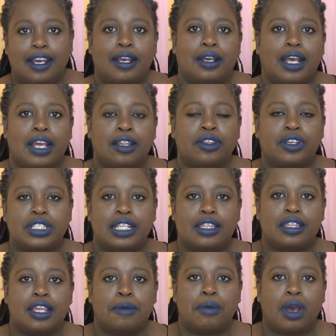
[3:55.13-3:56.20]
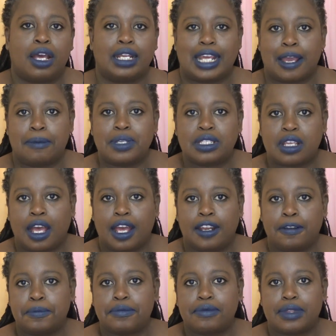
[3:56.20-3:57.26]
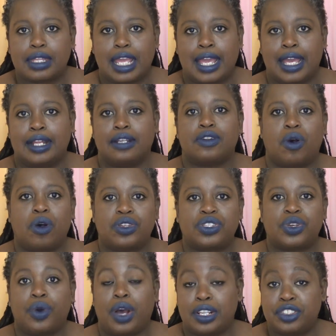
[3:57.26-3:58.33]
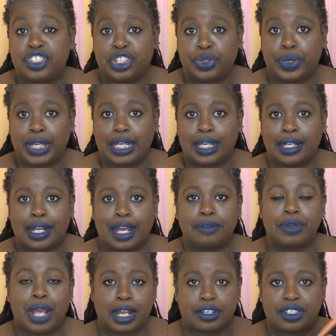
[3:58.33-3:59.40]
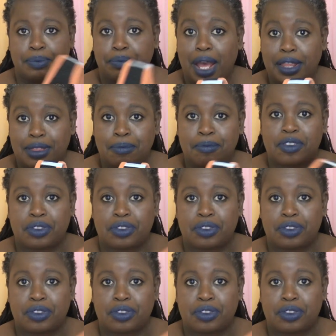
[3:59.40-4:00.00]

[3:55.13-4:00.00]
I looked at them on Amazon and also on Qeeo, and I actually bought them